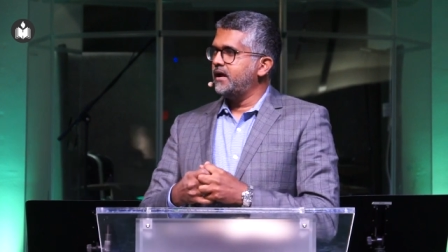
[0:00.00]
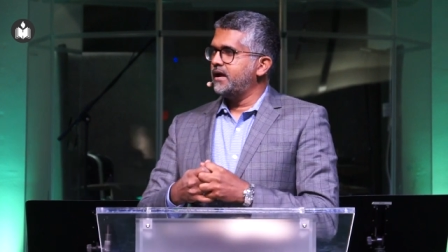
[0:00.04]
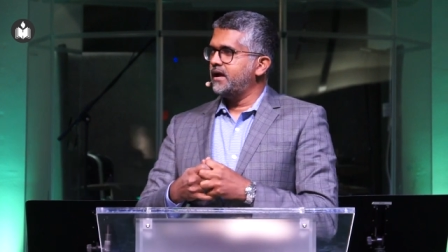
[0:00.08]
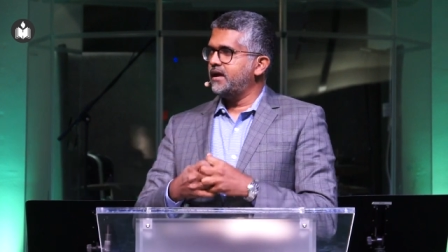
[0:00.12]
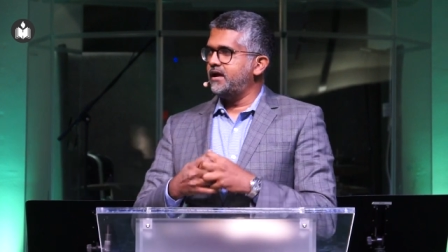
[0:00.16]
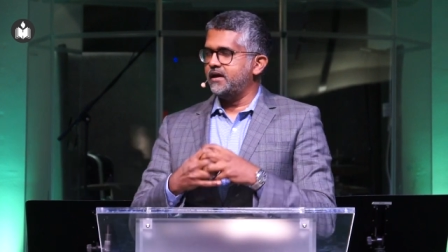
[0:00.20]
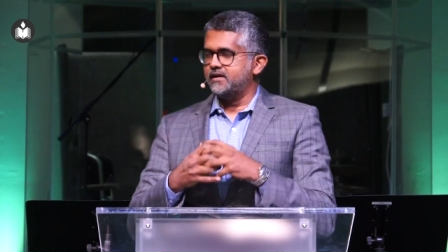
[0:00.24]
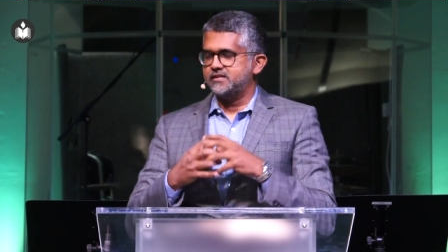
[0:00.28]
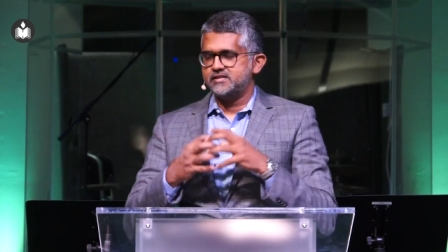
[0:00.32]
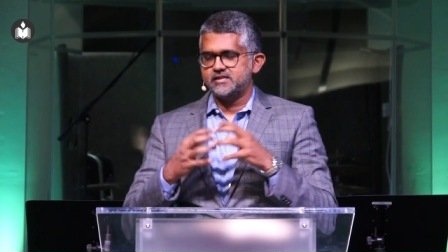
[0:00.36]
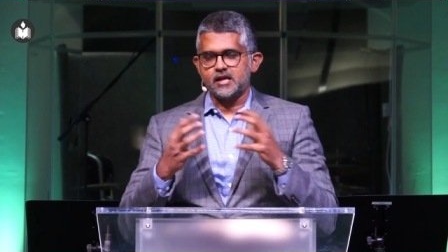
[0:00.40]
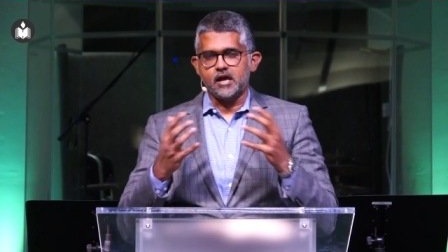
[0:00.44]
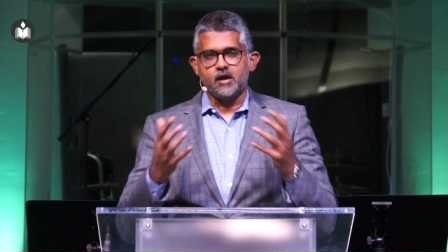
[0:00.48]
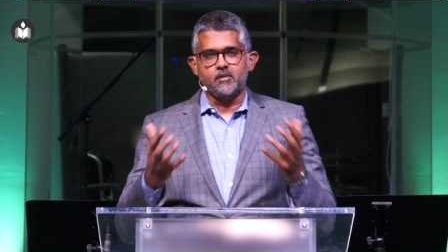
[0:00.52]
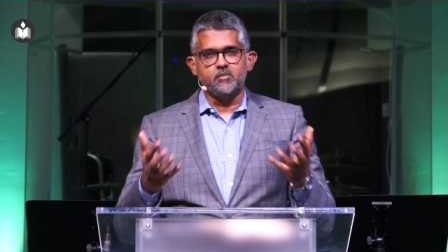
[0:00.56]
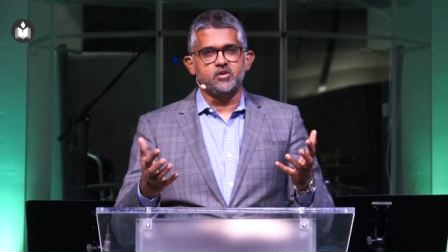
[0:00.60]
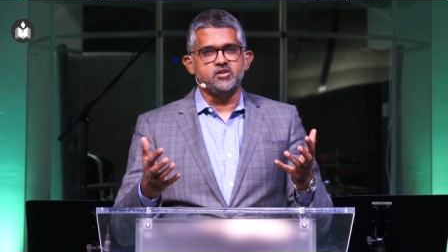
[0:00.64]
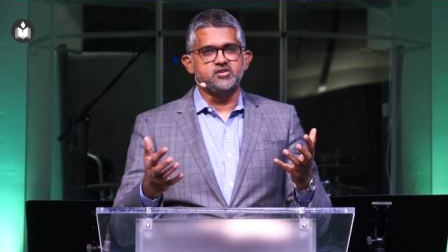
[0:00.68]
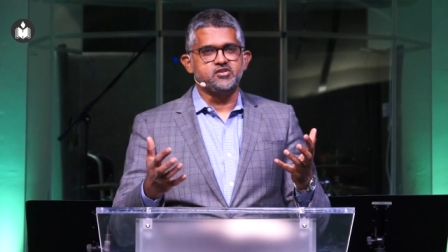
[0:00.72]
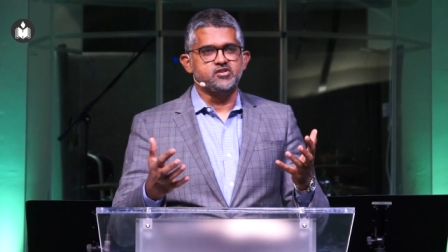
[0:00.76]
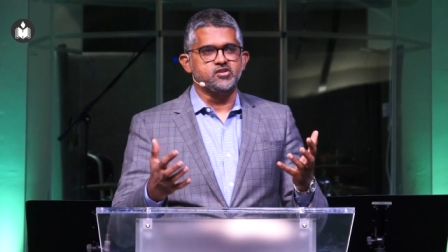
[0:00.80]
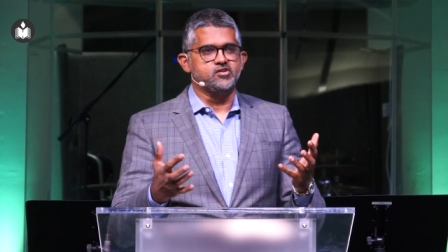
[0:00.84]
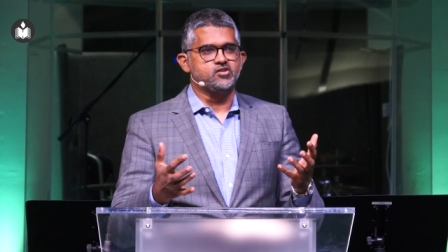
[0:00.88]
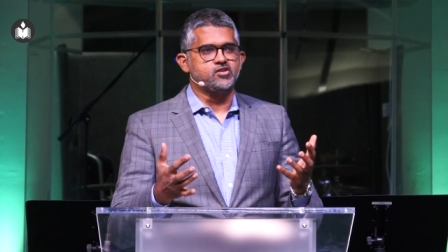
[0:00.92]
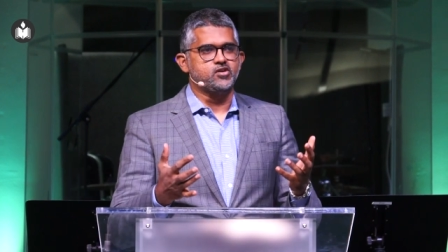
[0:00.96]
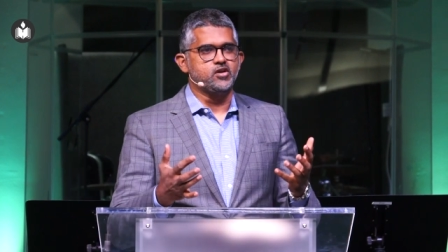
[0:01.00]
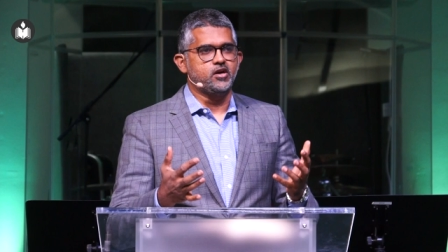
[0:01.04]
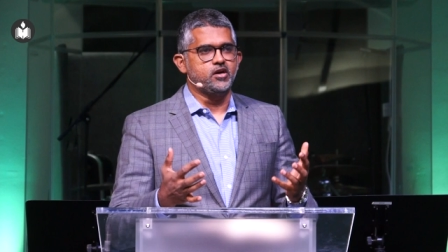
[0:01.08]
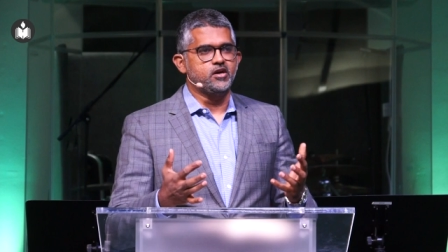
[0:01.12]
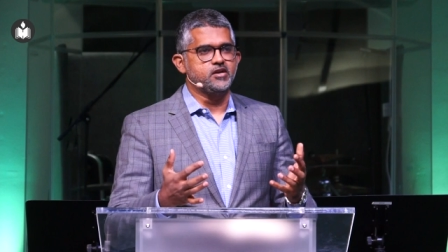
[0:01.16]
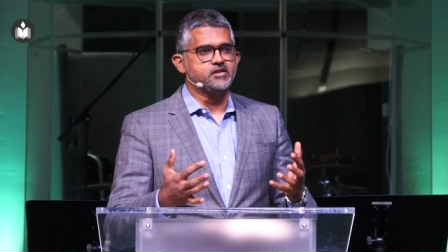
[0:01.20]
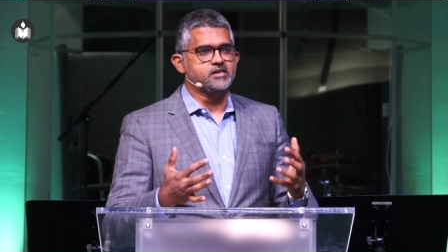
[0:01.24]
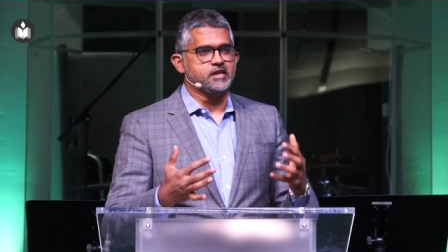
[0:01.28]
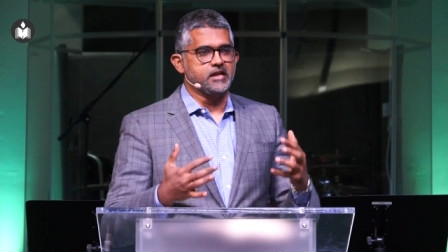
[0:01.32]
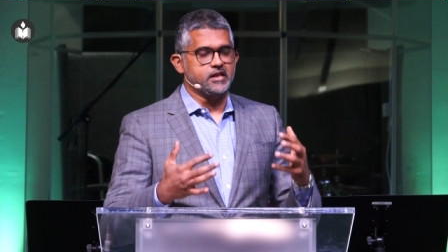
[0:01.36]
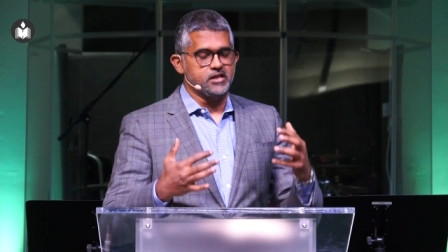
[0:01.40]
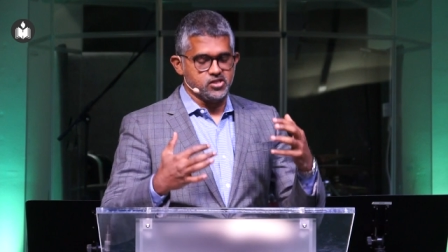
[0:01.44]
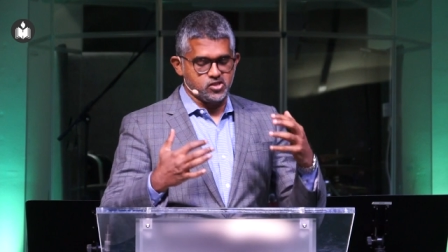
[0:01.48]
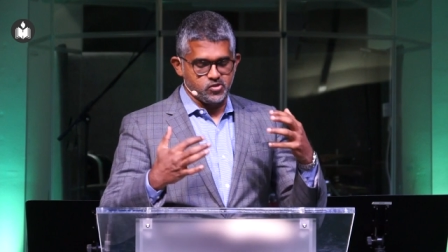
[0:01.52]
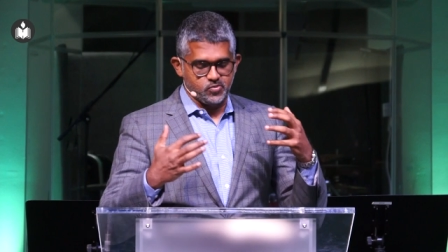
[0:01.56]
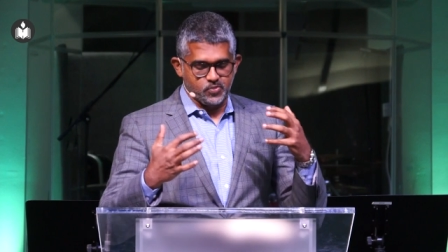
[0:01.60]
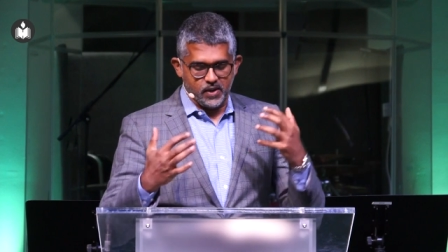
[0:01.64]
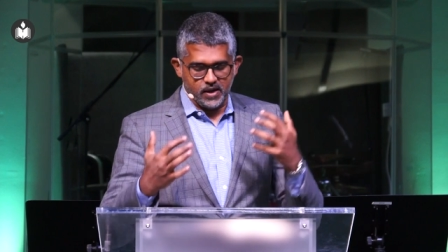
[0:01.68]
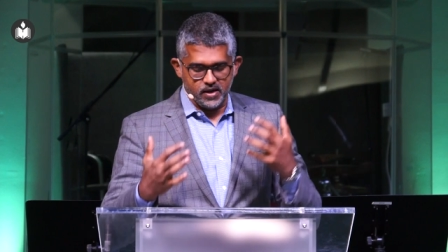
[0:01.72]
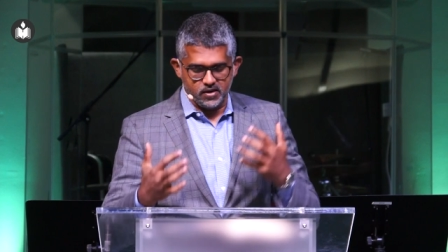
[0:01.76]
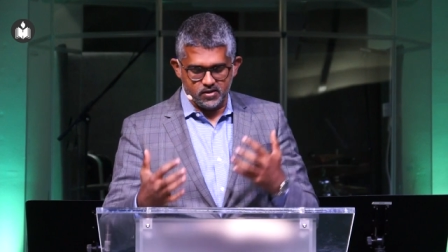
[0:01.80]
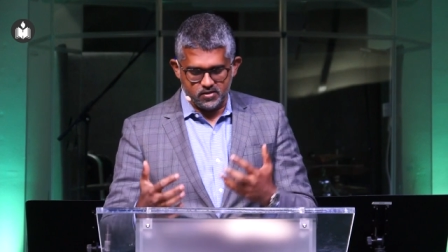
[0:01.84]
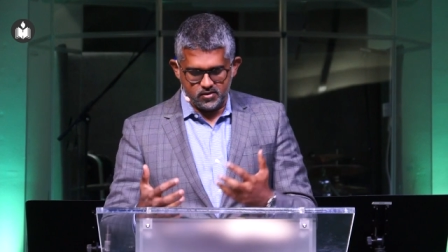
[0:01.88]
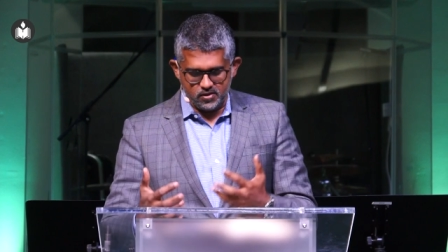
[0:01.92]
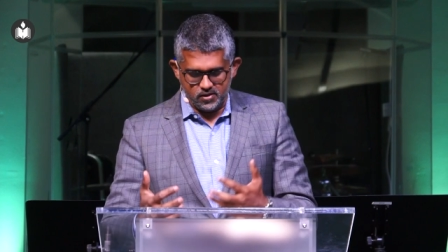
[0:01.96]
He established a church, and he
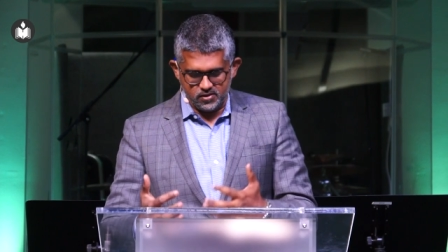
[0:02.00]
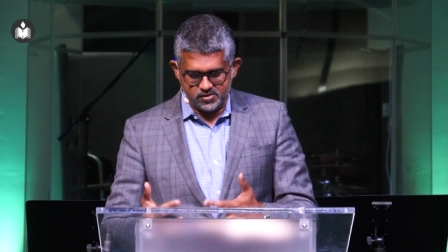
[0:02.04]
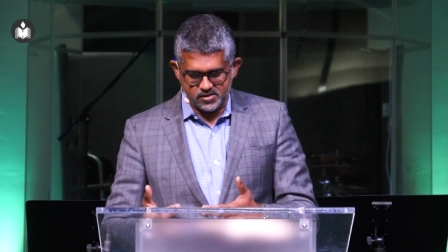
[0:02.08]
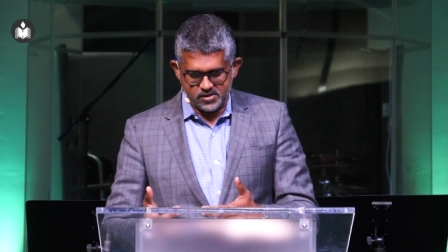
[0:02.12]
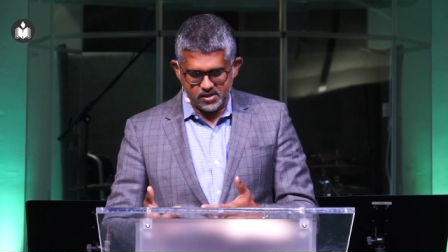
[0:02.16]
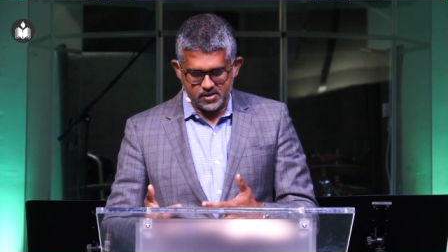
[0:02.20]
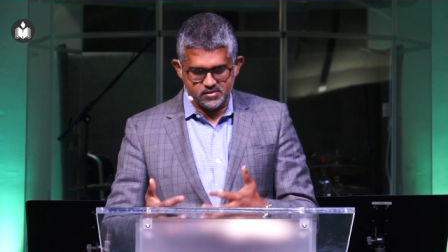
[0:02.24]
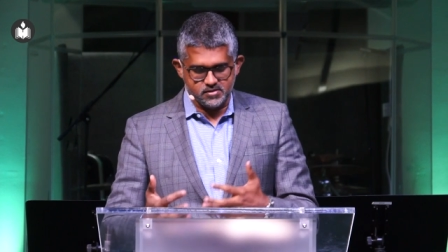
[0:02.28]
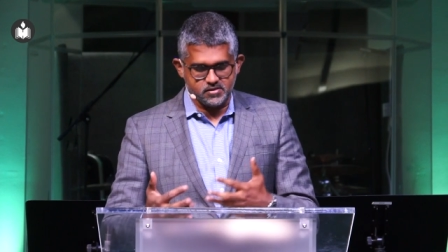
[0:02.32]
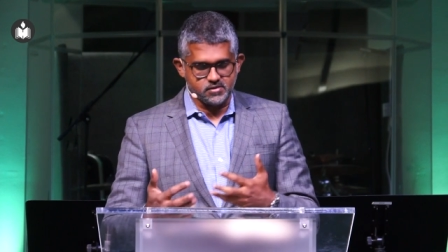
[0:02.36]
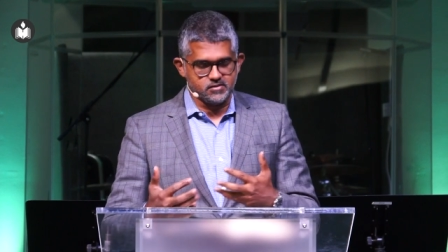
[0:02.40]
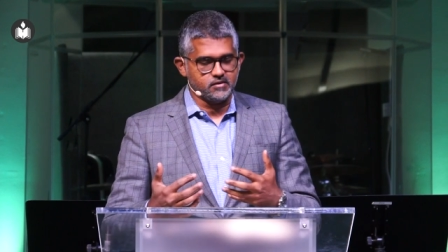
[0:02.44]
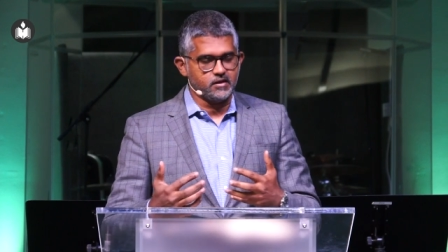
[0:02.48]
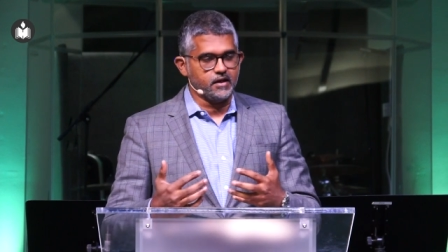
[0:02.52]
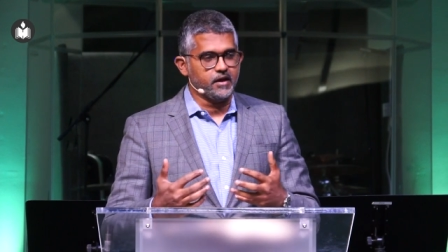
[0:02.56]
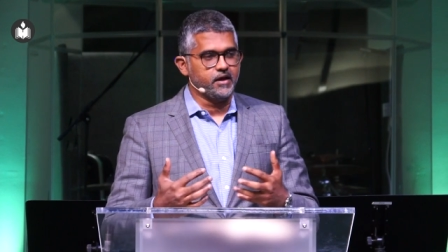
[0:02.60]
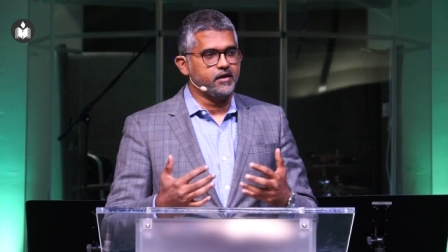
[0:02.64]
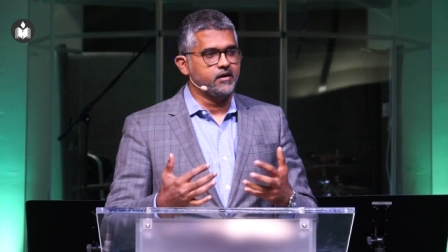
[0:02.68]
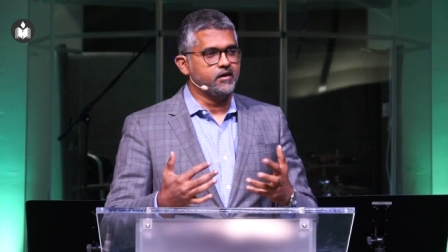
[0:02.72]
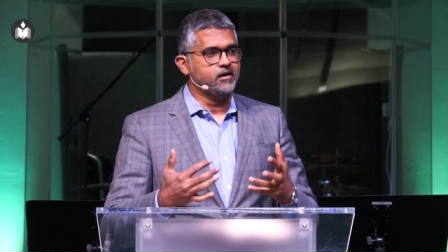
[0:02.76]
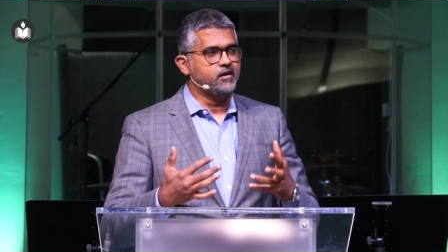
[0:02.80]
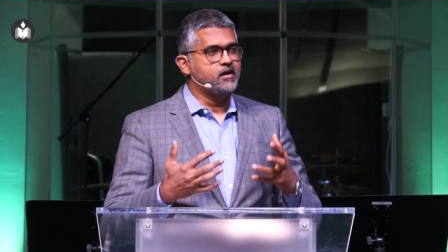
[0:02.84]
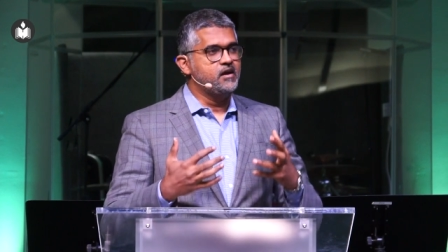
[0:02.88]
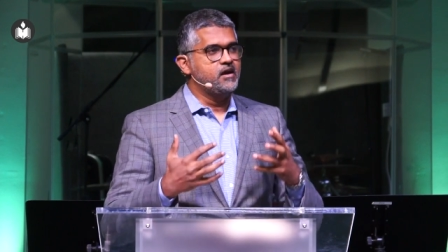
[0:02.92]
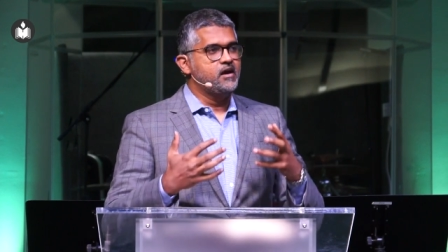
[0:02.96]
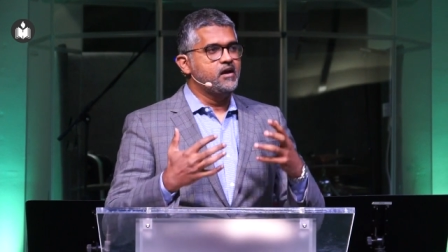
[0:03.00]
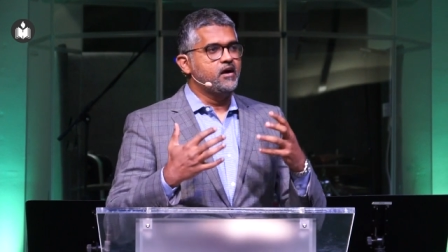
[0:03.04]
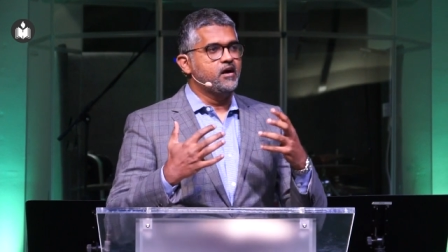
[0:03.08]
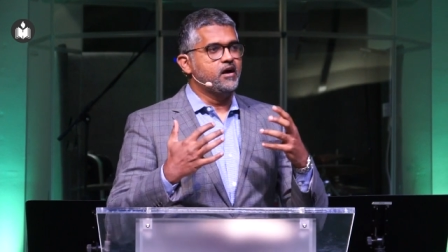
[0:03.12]
spent, he says this later,